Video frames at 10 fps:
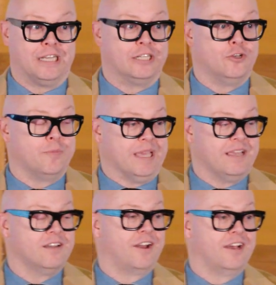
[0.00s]
and
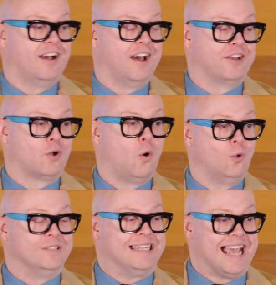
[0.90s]
gloomy on a
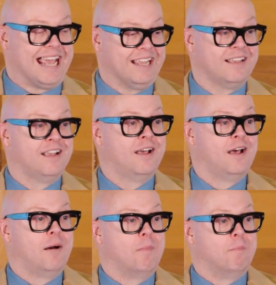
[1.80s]
cold day,
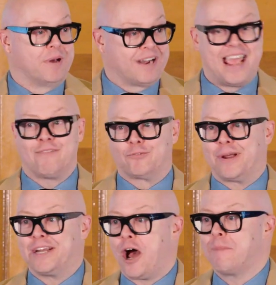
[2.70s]
but I have
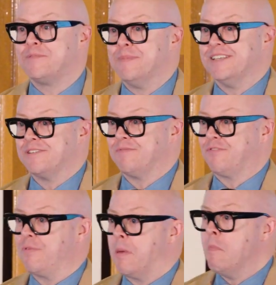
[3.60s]
great optimism
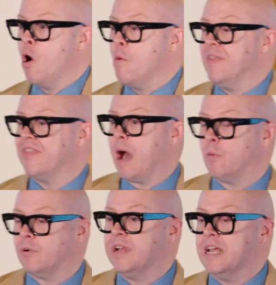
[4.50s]
for the moment
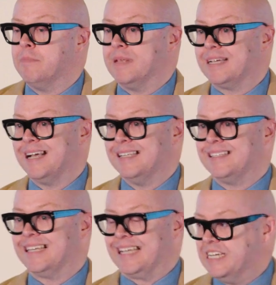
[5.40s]
that we're in,
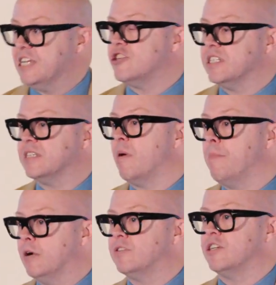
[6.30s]
because the conditions I'm
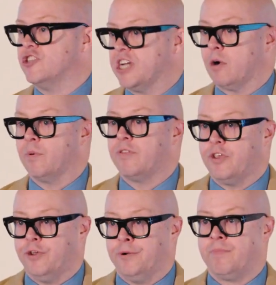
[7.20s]
about to share with
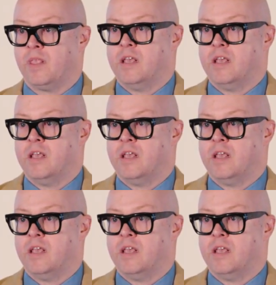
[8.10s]
you